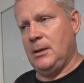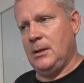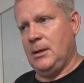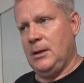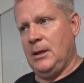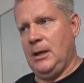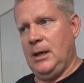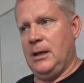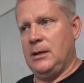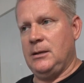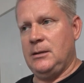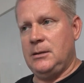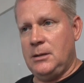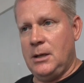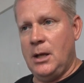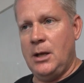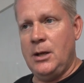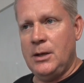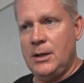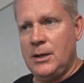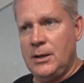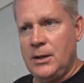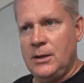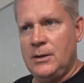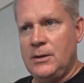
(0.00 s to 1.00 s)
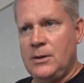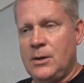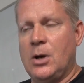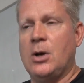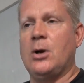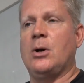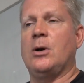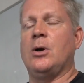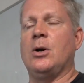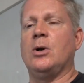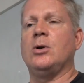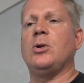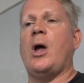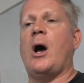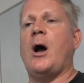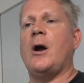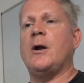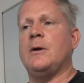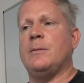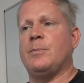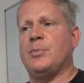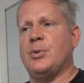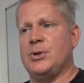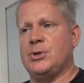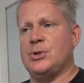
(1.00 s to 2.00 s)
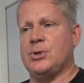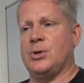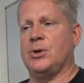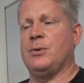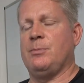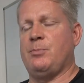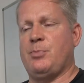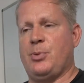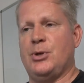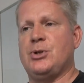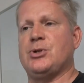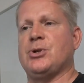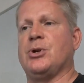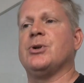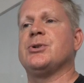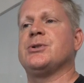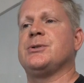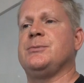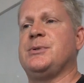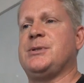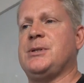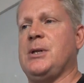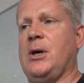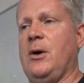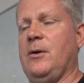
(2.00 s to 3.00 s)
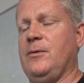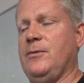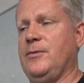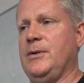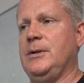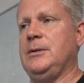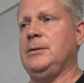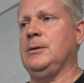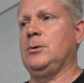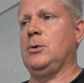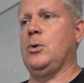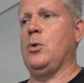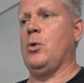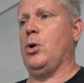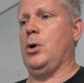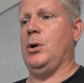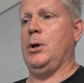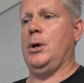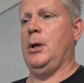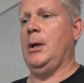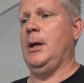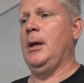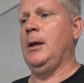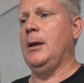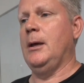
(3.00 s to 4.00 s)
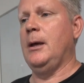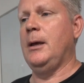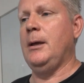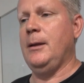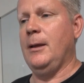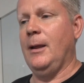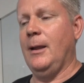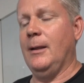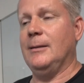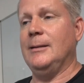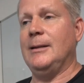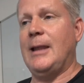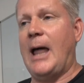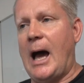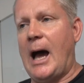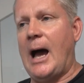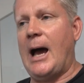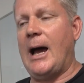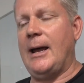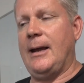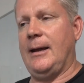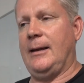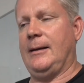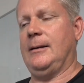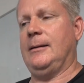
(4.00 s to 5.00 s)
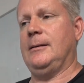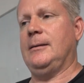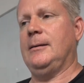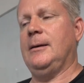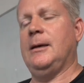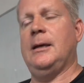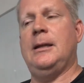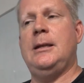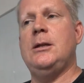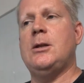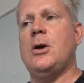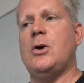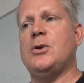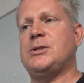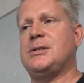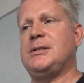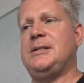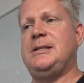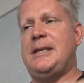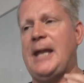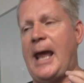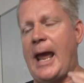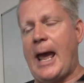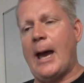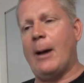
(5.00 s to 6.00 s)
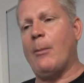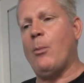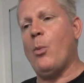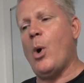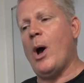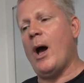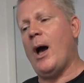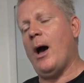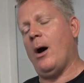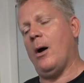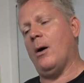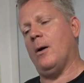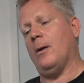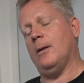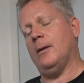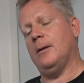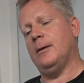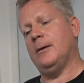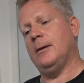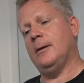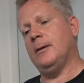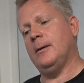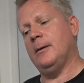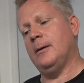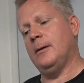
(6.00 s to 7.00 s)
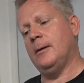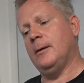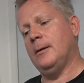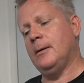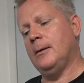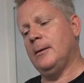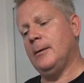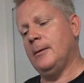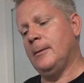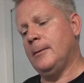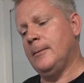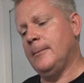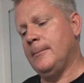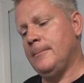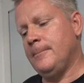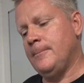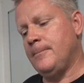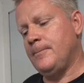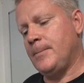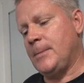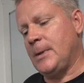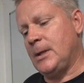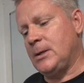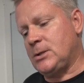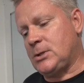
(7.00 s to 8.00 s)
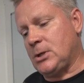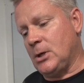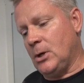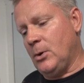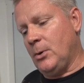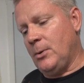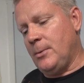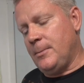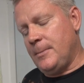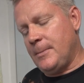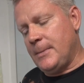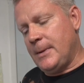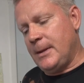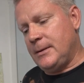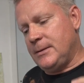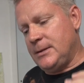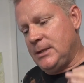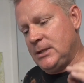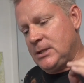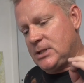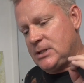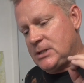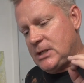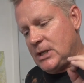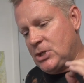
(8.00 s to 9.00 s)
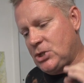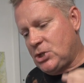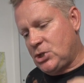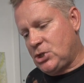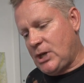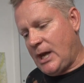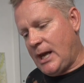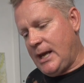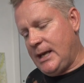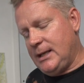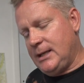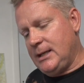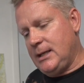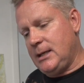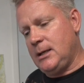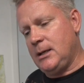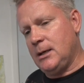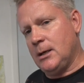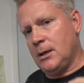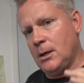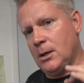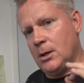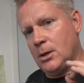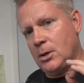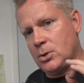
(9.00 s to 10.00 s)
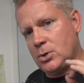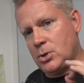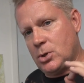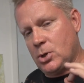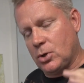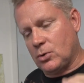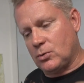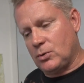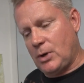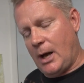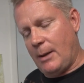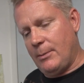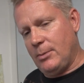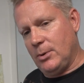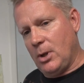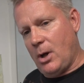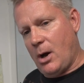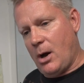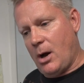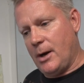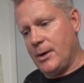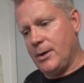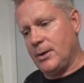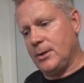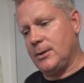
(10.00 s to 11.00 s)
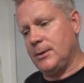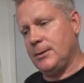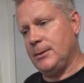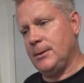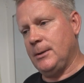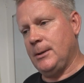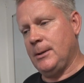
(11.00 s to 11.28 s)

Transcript: And her lawyer perjures himself in court, lying, and he knows damn well. So this is a shady, corrupt lawyer,